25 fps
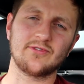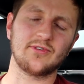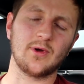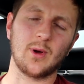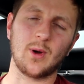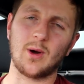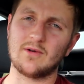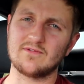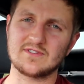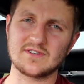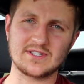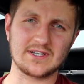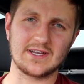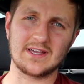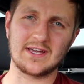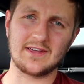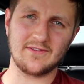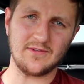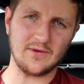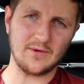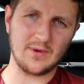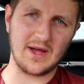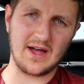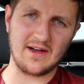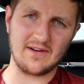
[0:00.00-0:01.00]
So obviously
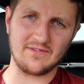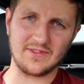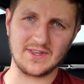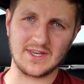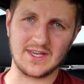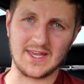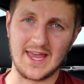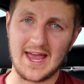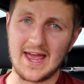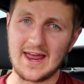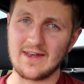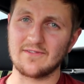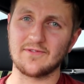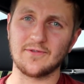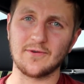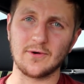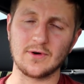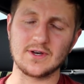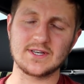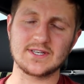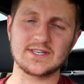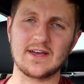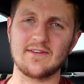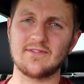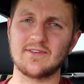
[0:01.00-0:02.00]
if you have the N
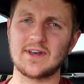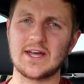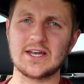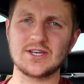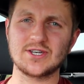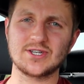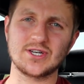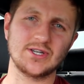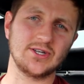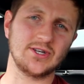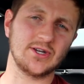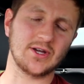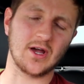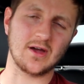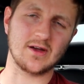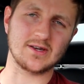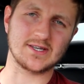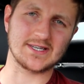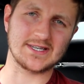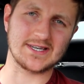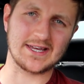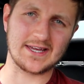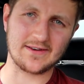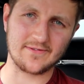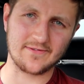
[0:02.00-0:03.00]
forty-seven engine, you're going
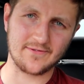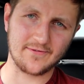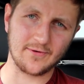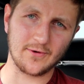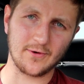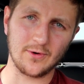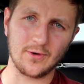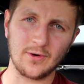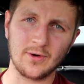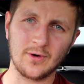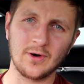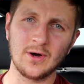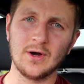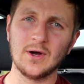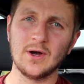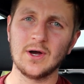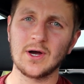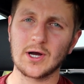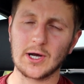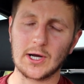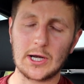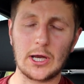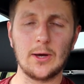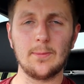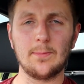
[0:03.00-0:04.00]
to need four
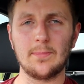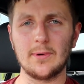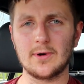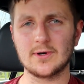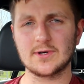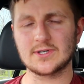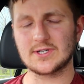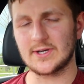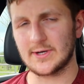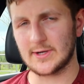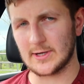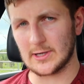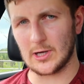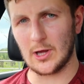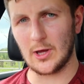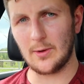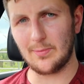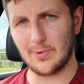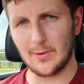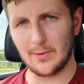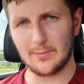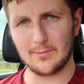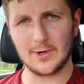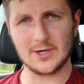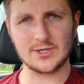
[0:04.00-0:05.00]
glow plugs and a glow
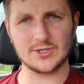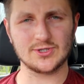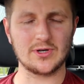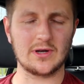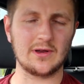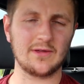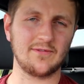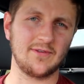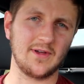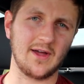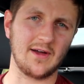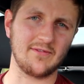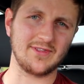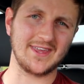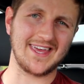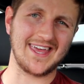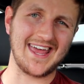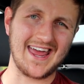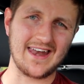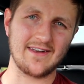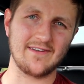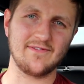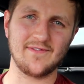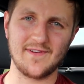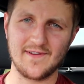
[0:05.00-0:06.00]
plug module. If you have the
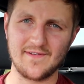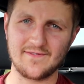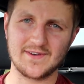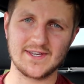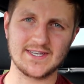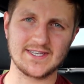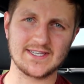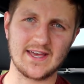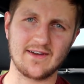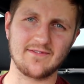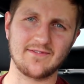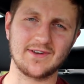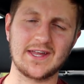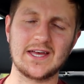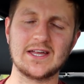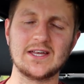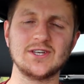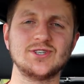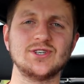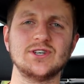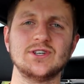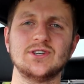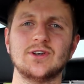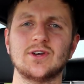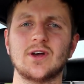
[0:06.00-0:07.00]
N fifty-seven
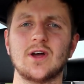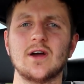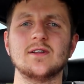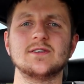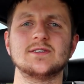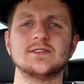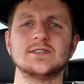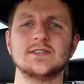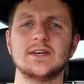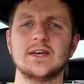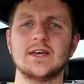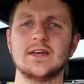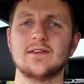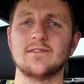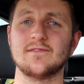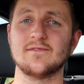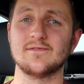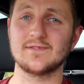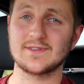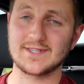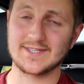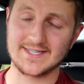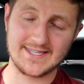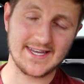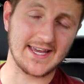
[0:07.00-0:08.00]
engine, you're going to need
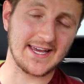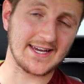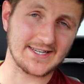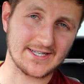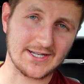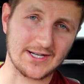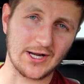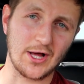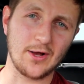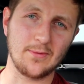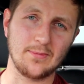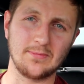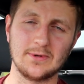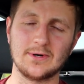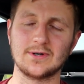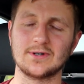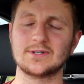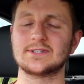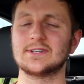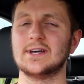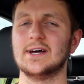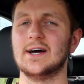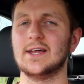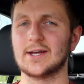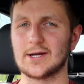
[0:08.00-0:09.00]
six glow
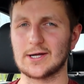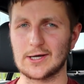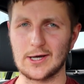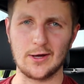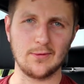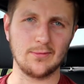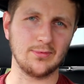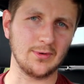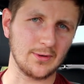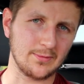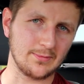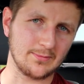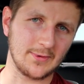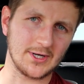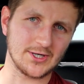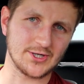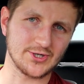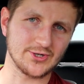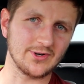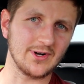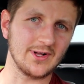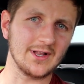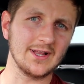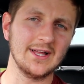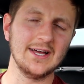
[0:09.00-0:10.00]
plugs and a glow plug
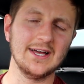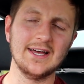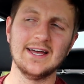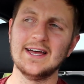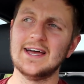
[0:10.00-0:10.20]
module.